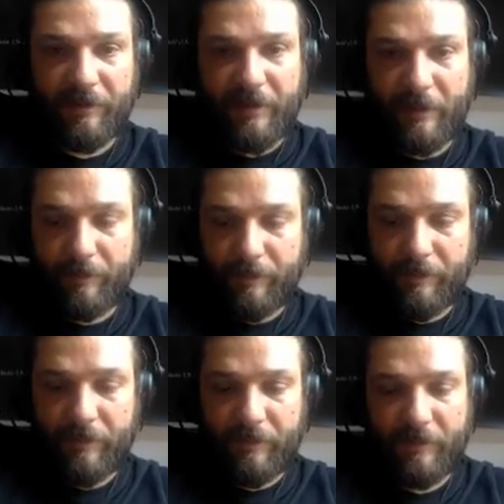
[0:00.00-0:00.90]

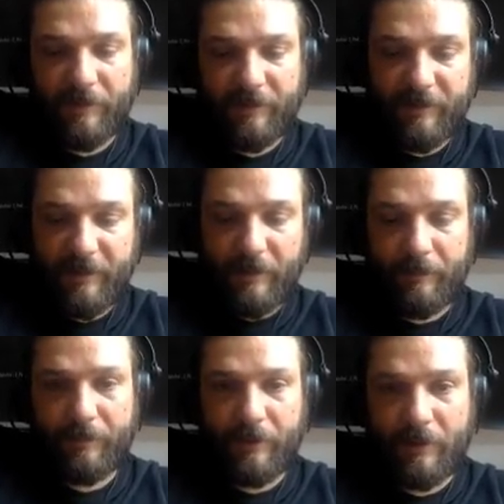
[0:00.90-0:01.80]

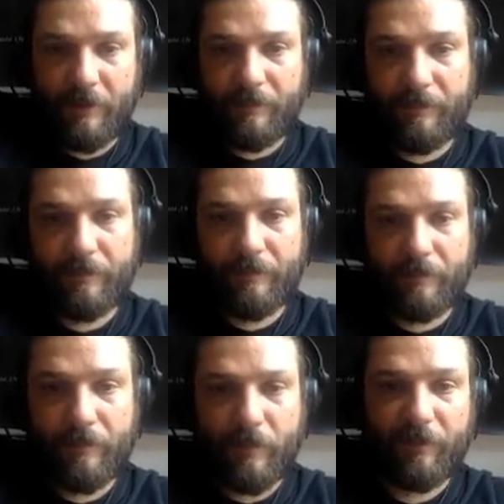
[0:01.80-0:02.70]
September,
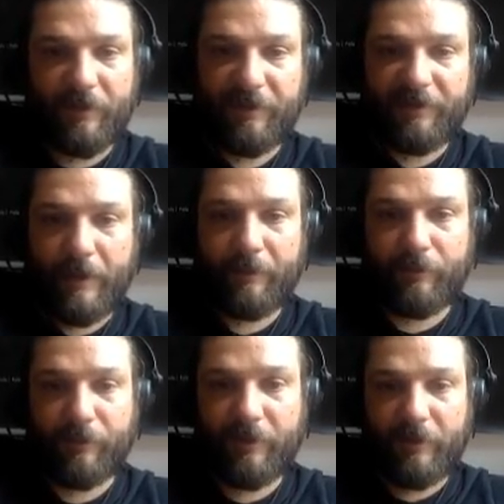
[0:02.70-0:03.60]
or just
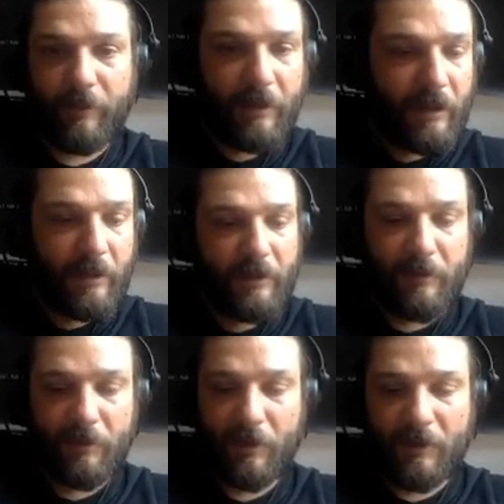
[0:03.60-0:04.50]
Sept will do, won't it?
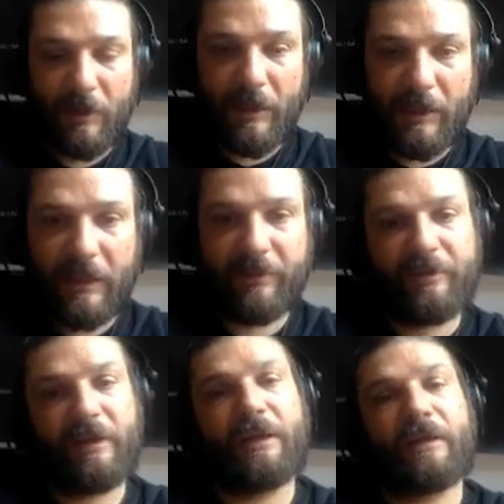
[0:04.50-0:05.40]

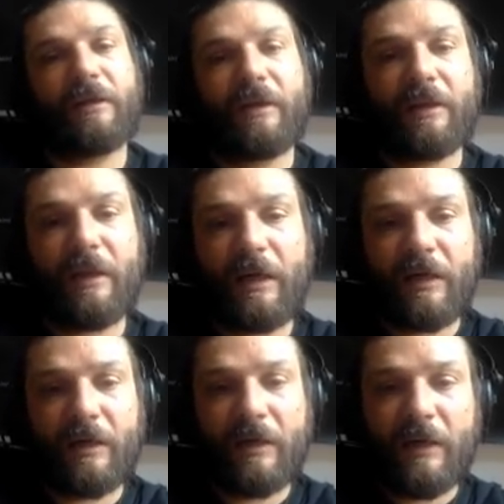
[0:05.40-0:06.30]
18, like
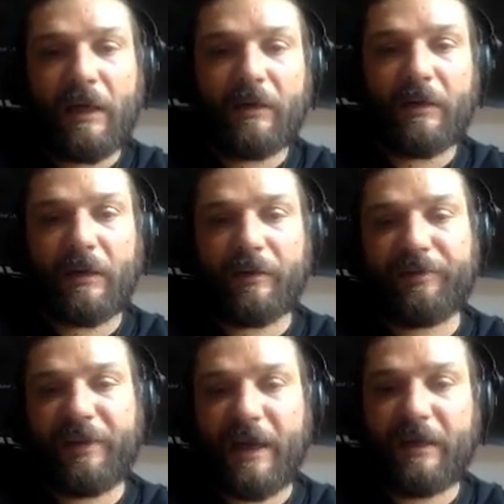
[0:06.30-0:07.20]
that. Going to go
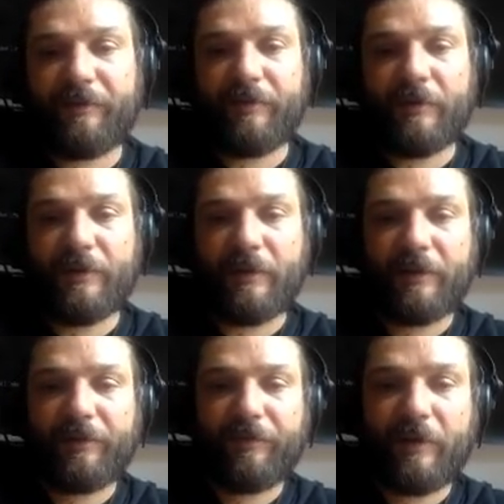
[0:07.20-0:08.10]
save. Now
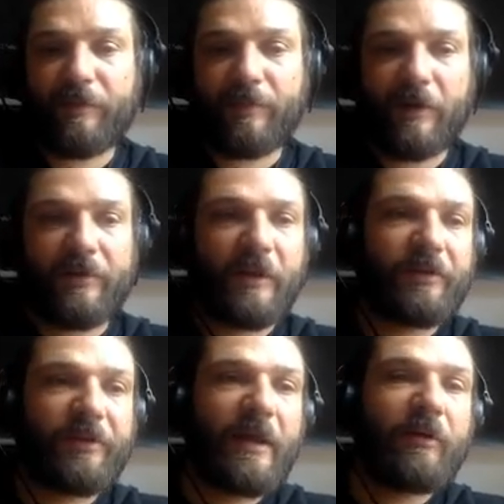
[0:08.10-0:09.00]
that's the first
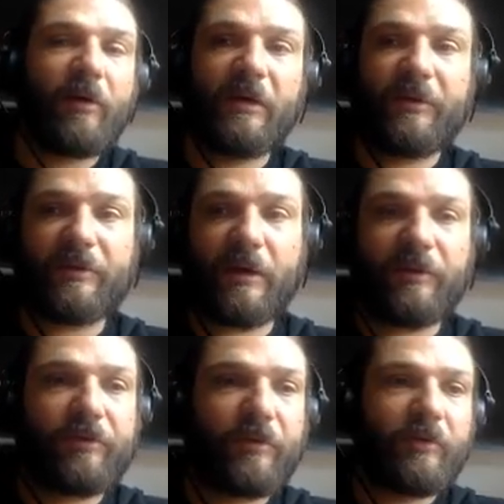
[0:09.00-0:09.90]
process. Now I need to
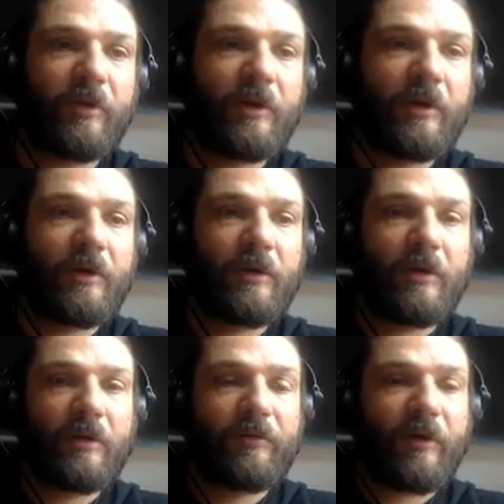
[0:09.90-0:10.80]
go to
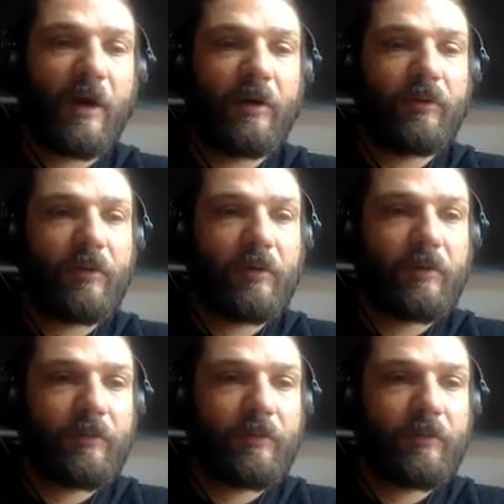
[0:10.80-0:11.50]
File,